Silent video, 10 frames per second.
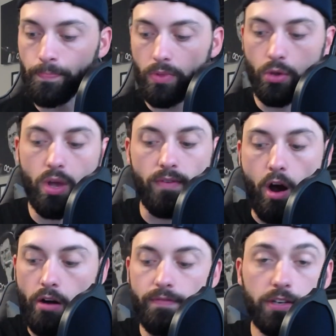You have
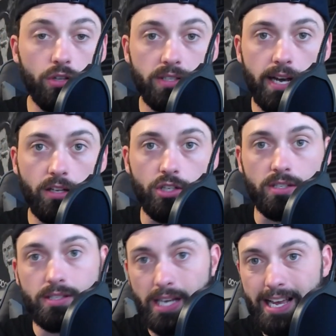artificial
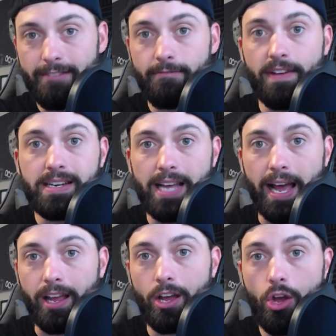intelligence,
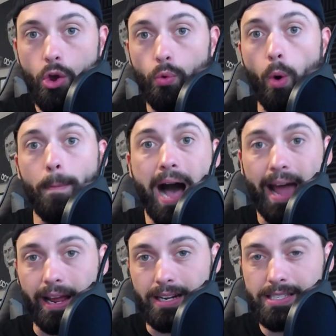fintech,
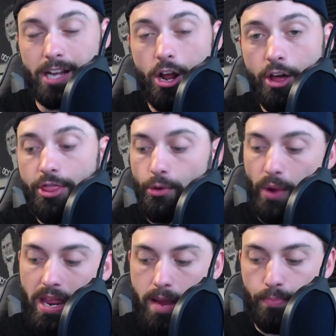robotics,
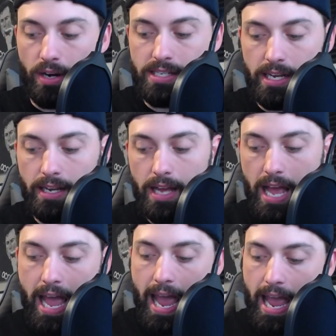3D printing,
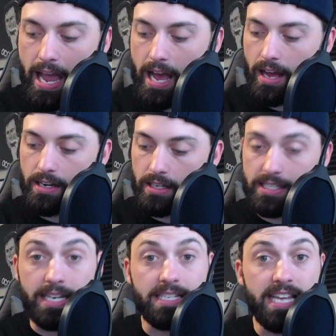and let's
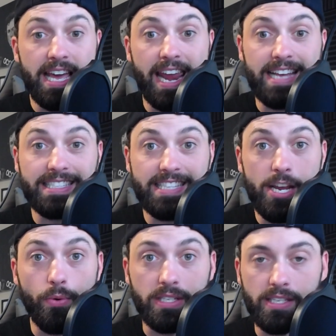see, DNA
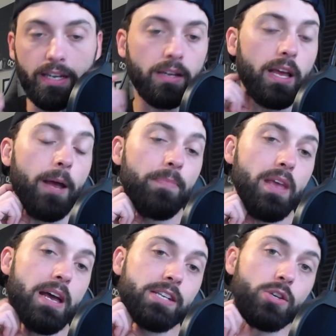sequencing. Okay,
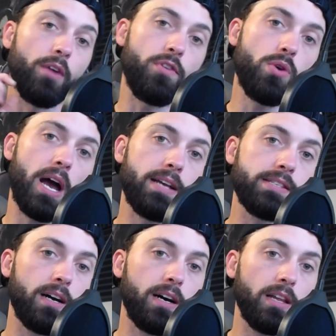so if you guys,
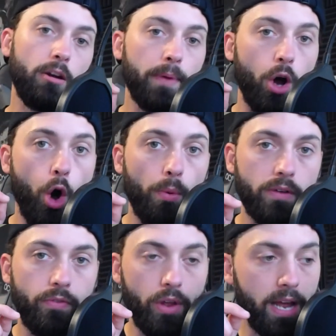a little bit of homework
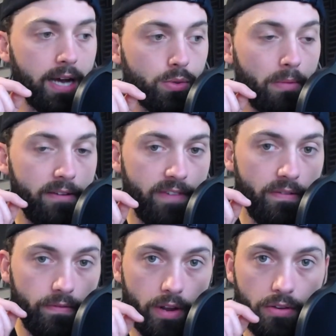for you guys, one of my
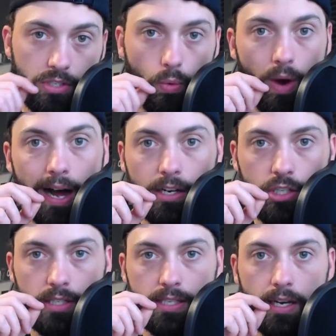favorite videos to watch.
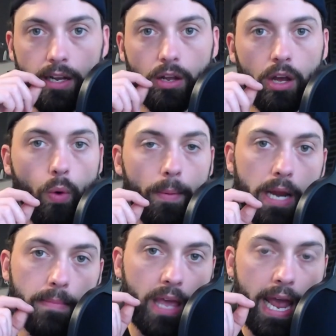It's a woman
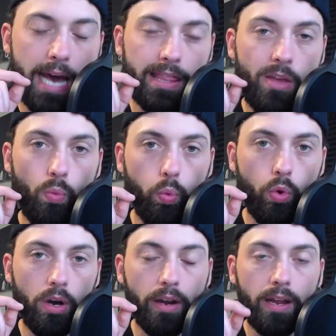named Kathy
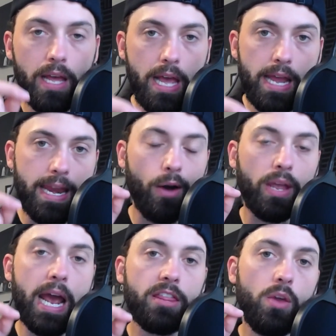Wood. Now,
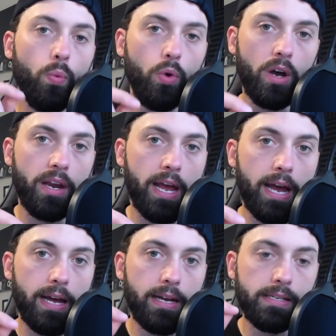Kathy Wood
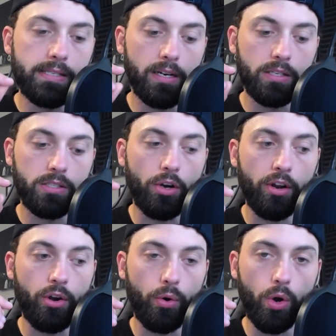has
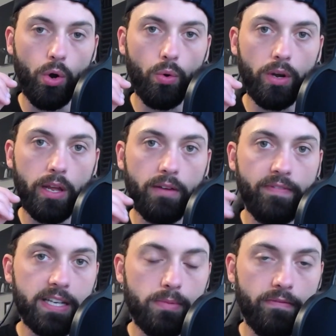started her own
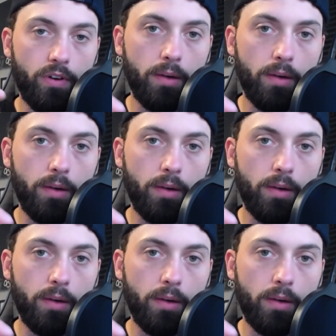investment firm